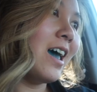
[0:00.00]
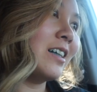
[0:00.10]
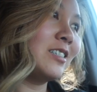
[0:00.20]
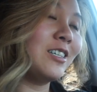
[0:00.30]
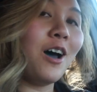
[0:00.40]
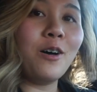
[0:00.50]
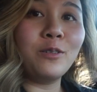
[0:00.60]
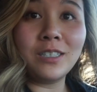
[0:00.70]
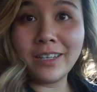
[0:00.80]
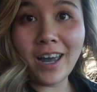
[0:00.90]
And
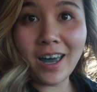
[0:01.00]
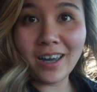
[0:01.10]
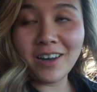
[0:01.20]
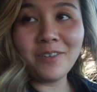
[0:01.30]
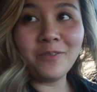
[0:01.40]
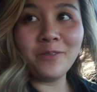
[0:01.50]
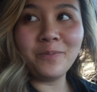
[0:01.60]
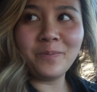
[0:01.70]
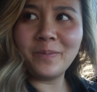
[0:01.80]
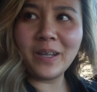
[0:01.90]
so today,
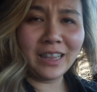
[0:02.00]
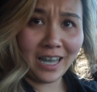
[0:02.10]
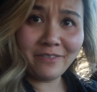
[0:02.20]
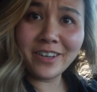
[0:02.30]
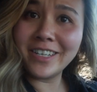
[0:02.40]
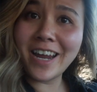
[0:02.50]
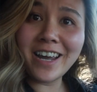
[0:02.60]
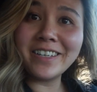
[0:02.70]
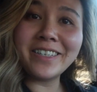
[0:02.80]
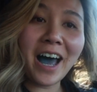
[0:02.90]
11
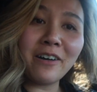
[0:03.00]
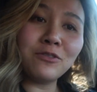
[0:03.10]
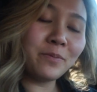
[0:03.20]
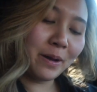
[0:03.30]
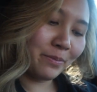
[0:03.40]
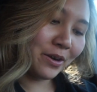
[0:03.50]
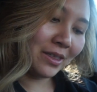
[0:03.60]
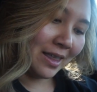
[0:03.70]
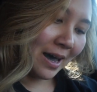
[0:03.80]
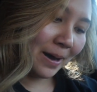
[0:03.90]
days after my
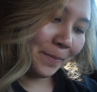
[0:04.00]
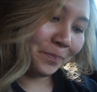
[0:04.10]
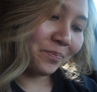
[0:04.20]
birthday,